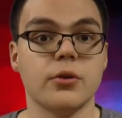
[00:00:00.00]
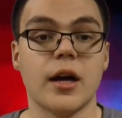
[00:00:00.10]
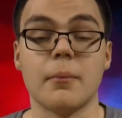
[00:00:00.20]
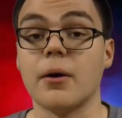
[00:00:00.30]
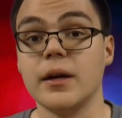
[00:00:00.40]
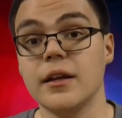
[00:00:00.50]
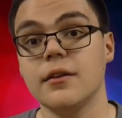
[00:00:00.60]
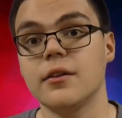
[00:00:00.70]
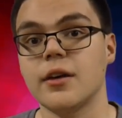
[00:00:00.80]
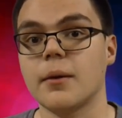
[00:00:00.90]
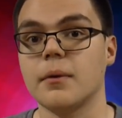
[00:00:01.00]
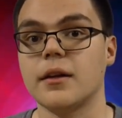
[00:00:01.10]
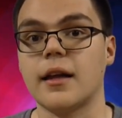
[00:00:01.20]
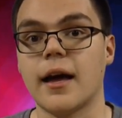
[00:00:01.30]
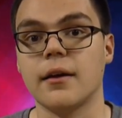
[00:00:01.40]
who came out in the
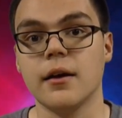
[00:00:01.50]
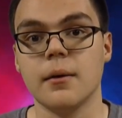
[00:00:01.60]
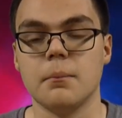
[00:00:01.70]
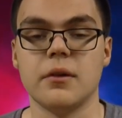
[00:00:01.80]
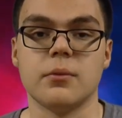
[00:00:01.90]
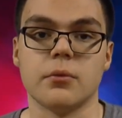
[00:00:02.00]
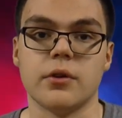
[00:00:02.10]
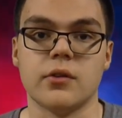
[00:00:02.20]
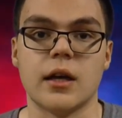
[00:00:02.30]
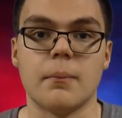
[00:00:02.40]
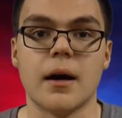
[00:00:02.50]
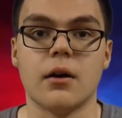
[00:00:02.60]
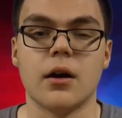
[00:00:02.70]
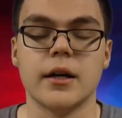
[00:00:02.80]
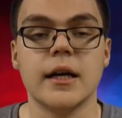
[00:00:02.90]
segment that Miz and Maurice came
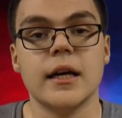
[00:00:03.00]
out on.